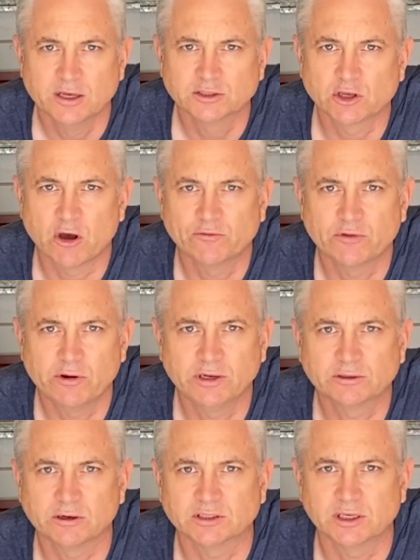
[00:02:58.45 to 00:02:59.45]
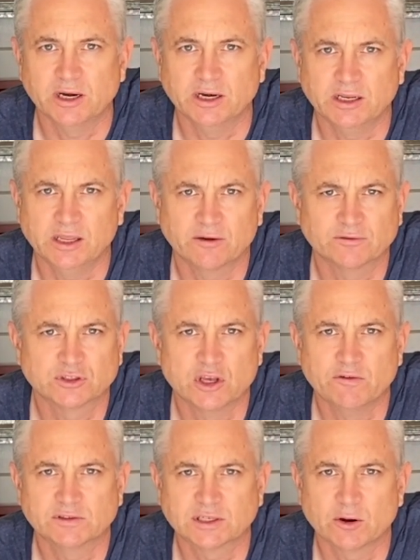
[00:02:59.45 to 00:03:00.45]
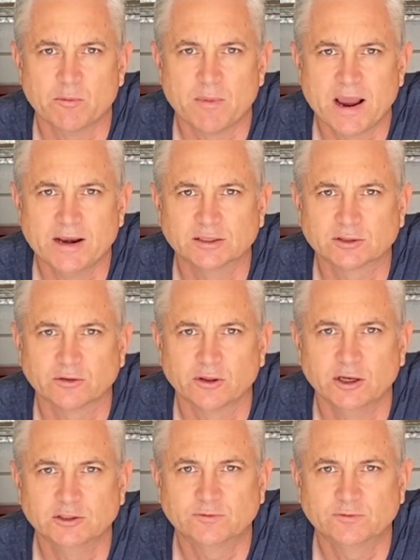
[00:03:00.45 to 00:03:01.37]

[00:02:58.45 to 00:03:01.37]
So if you're interested in any servicing or maintenance on those